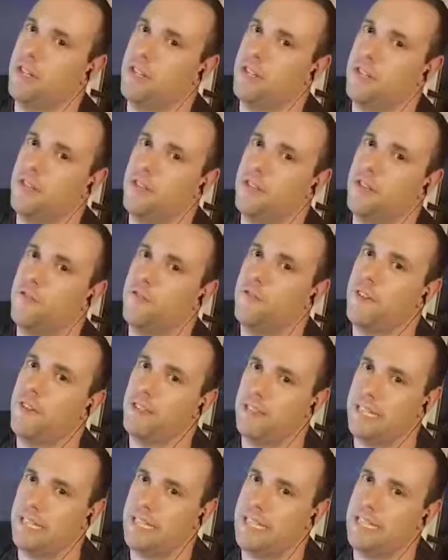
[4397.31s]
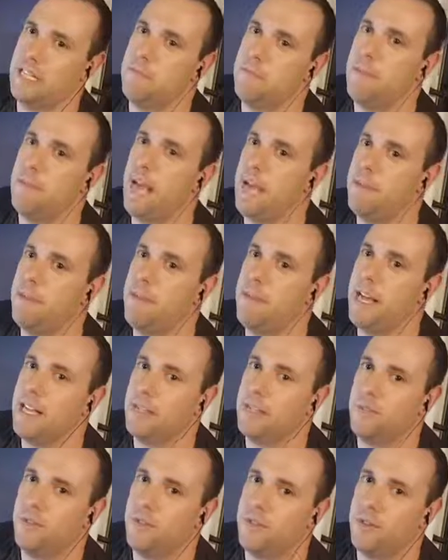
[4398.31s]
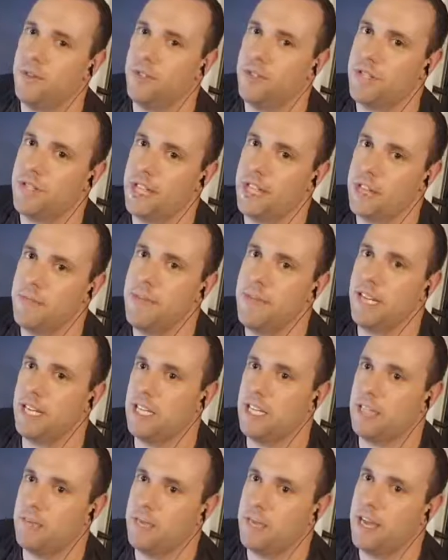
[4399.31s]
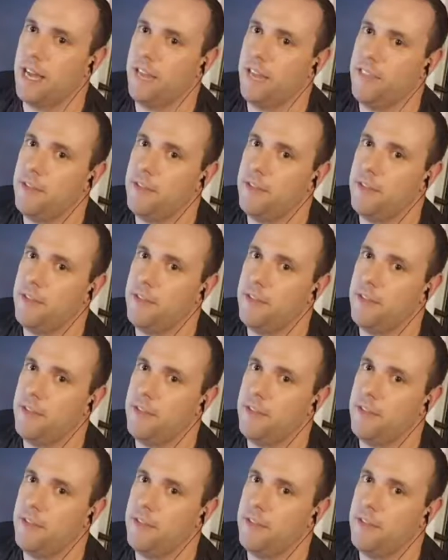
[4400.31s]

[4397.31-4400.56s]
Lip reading: So they're fairly easy to bypass once you understand the mechanism behind them.